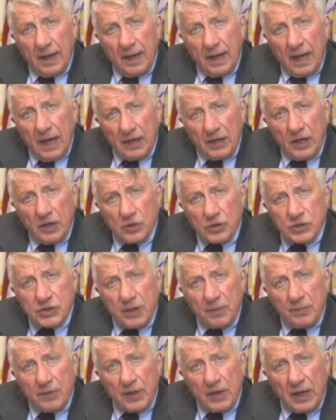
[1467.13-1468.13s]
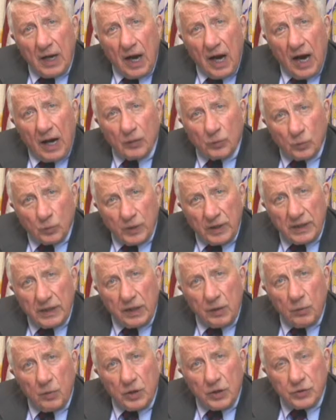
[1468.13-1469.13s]
And here's something I really
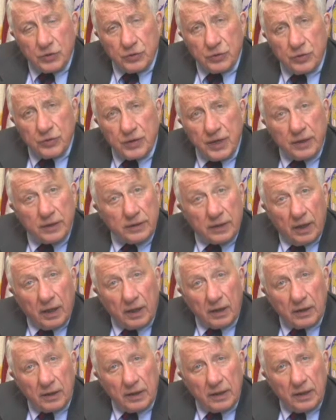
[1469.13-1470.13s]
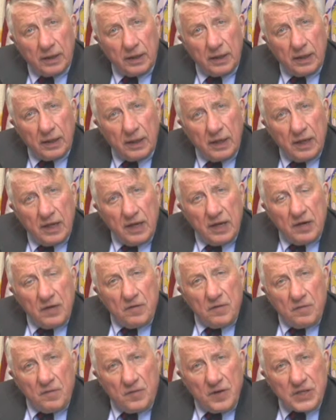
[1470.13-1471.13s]
want you to take to heart.
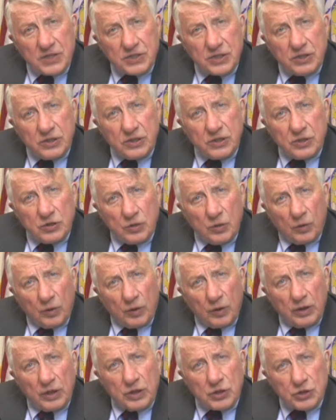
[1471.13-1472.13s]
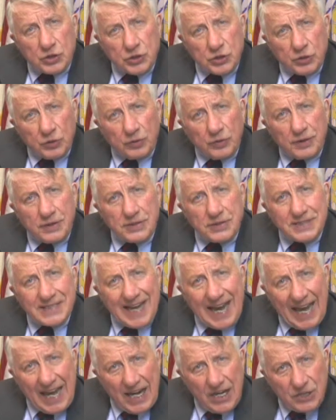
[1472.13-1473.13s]
Visit your insurance
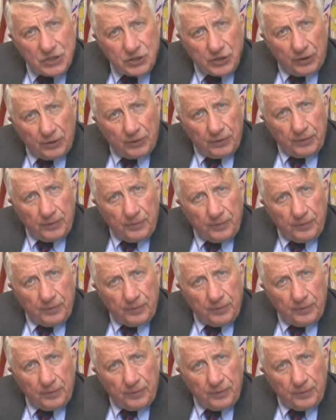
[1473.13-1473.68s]
agent.